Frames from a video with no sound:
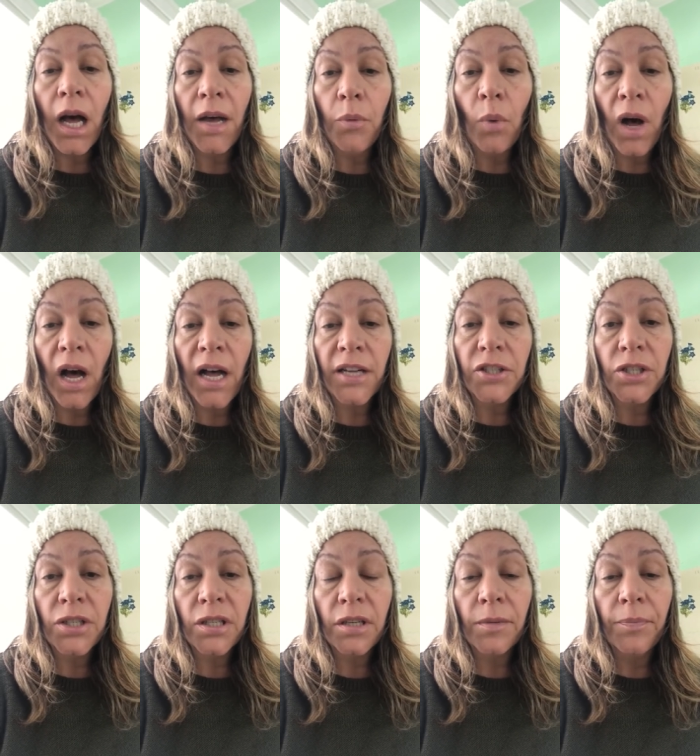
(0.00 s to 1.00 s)
I
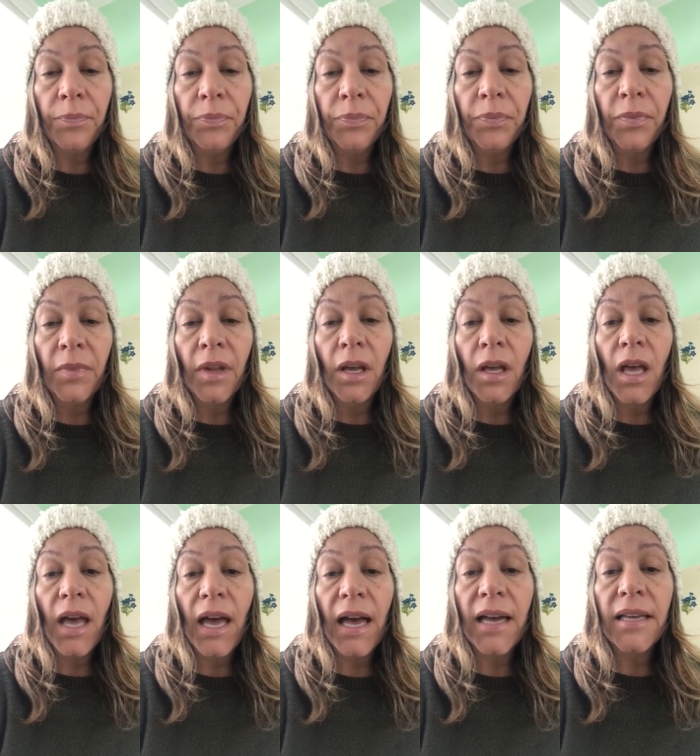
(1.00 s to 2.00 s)
watched
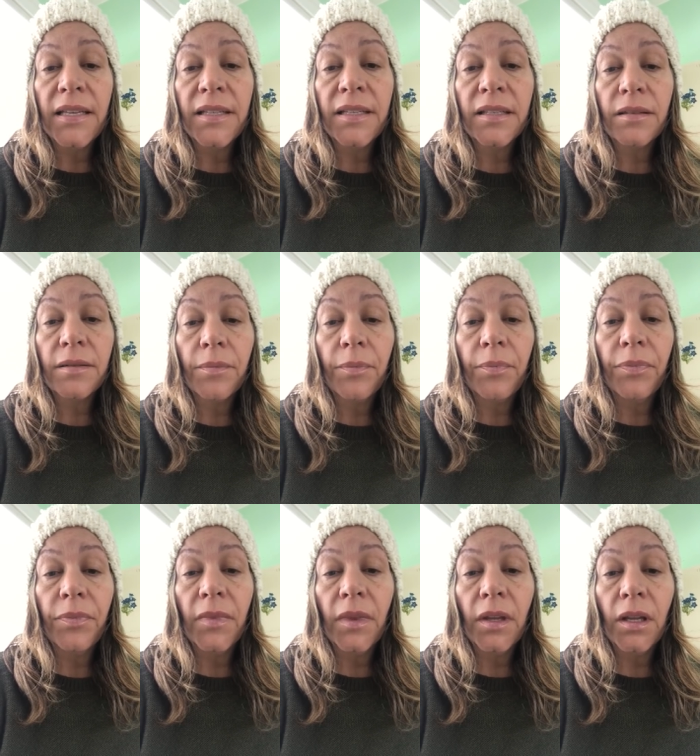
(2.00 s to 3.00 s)
as
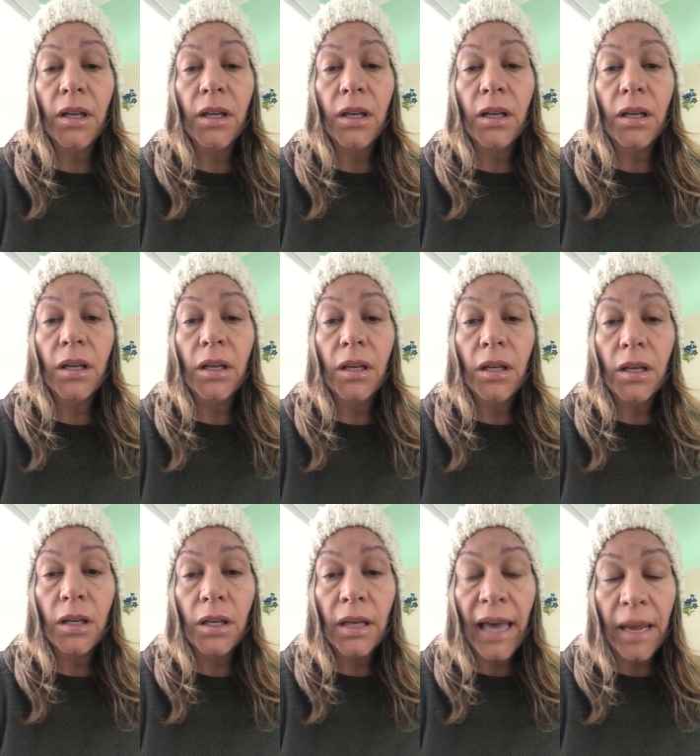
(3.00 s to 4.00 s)

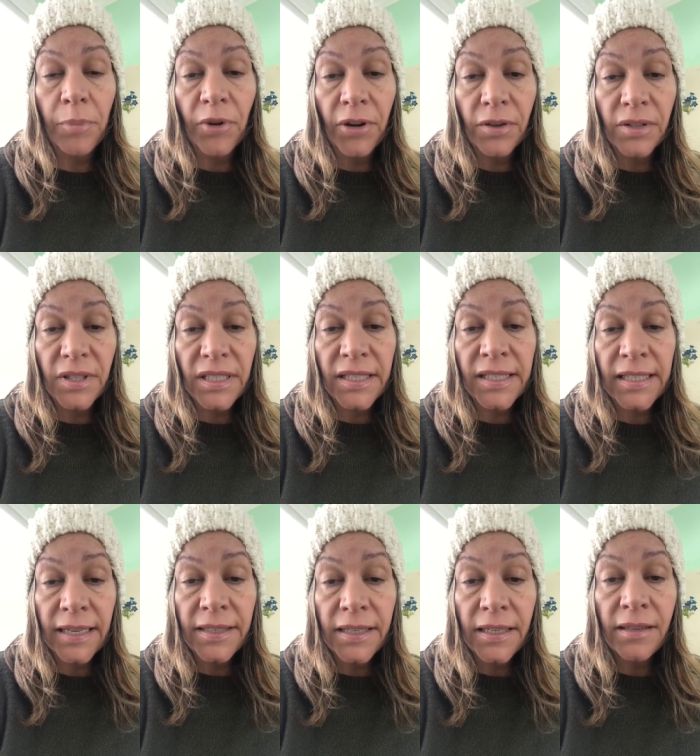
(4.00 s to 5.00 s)
Gabriel
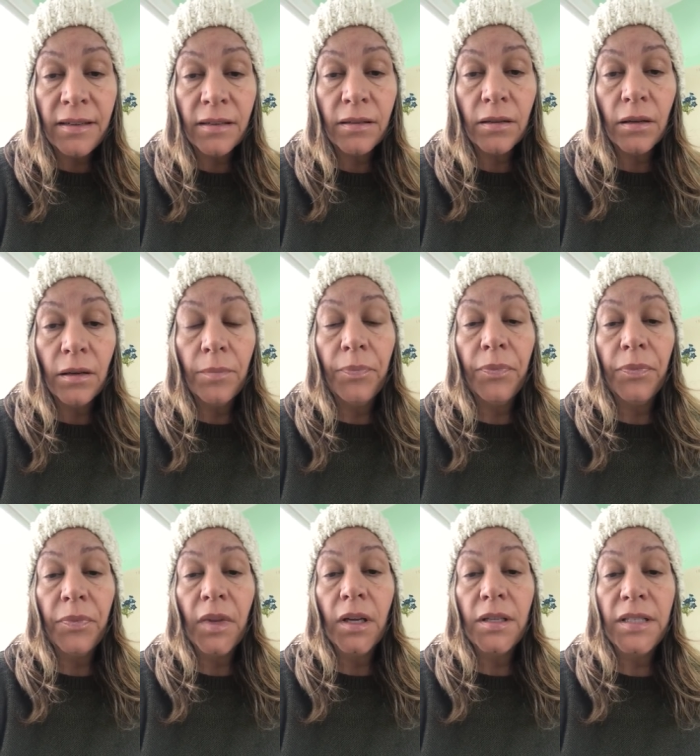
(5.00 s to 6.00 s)
descended
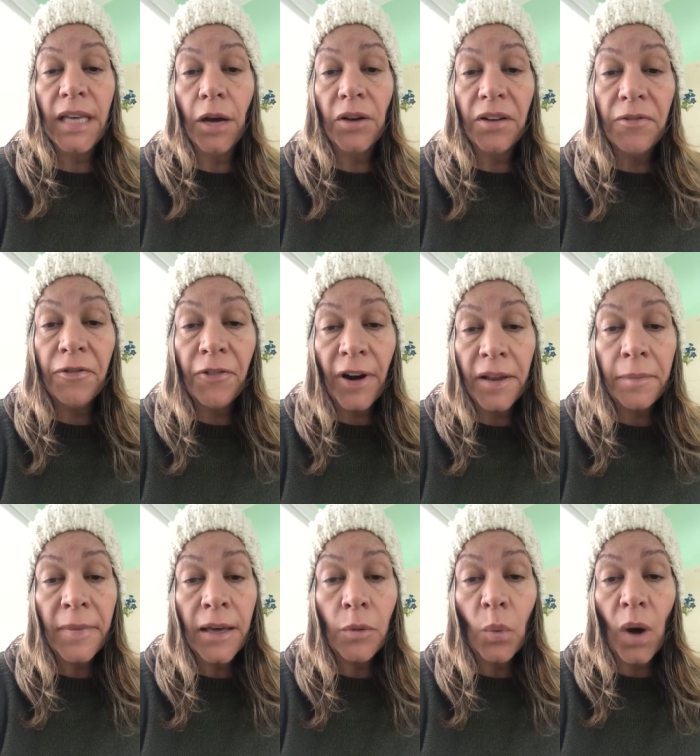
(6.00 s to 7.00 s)
down in front of
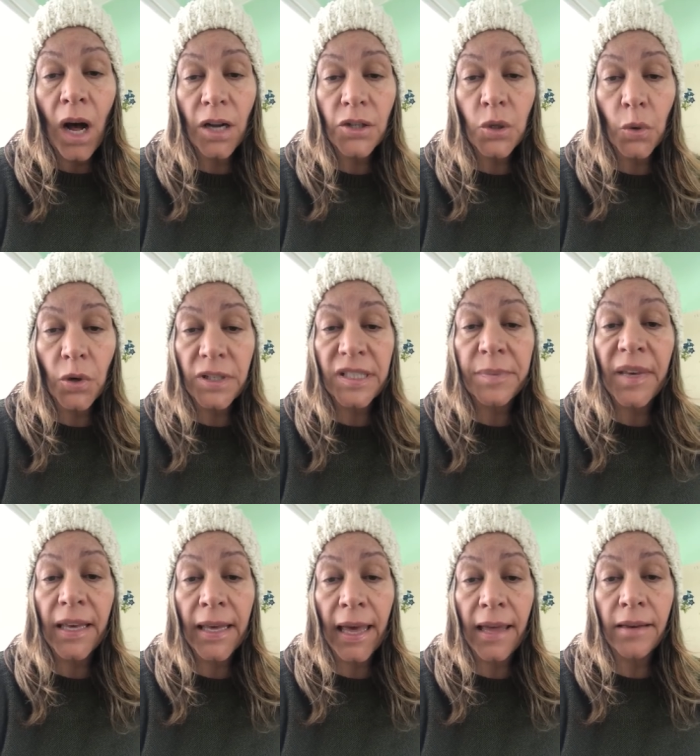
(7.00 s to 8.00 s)
me and walked towards
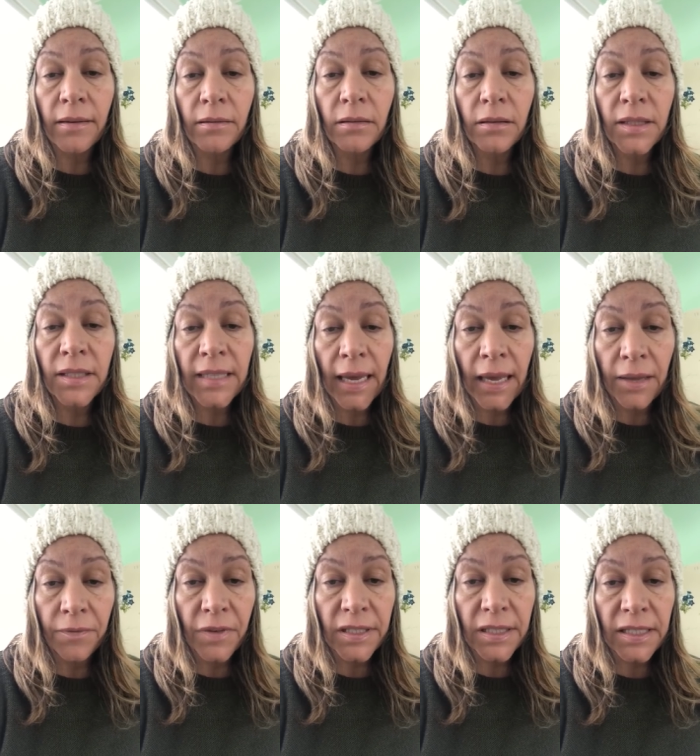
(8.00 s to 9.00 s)
me again,
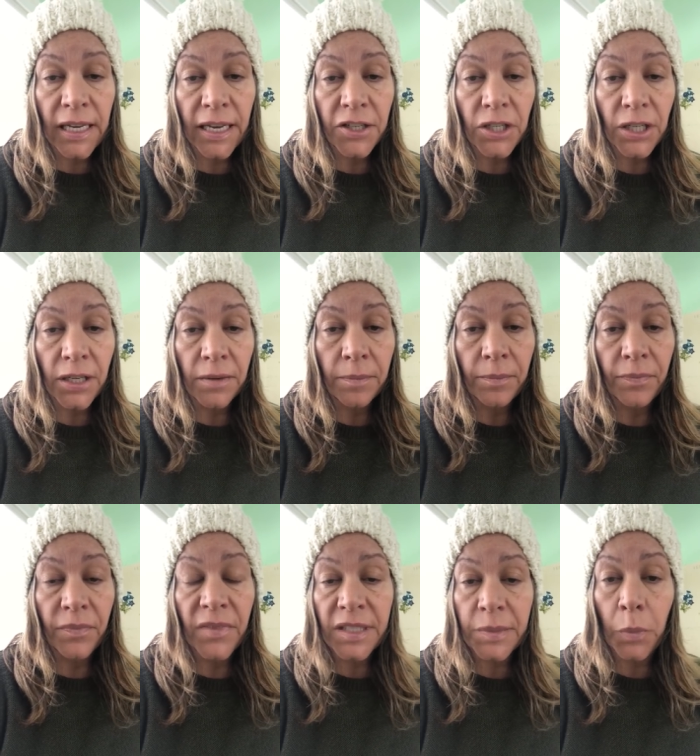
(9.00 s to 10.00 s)
second visitation
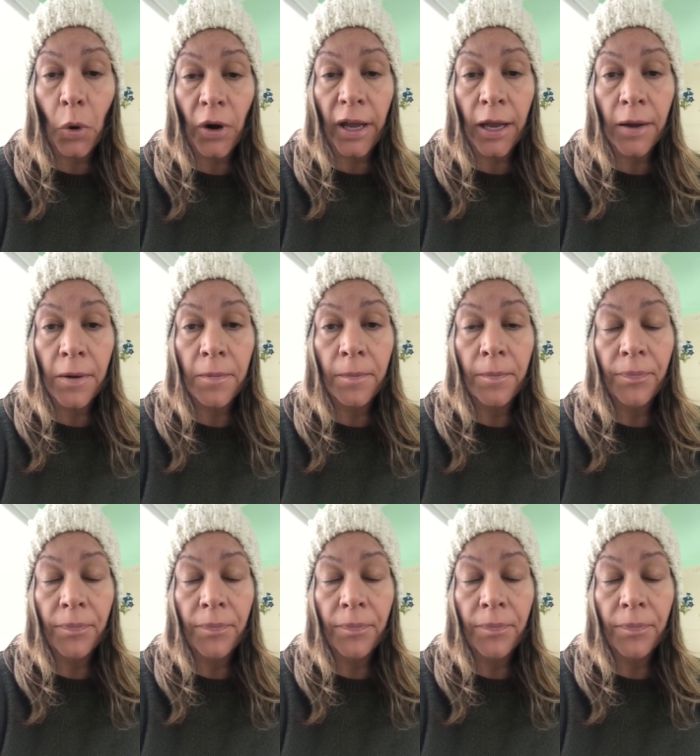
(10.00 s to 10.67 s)
this morning.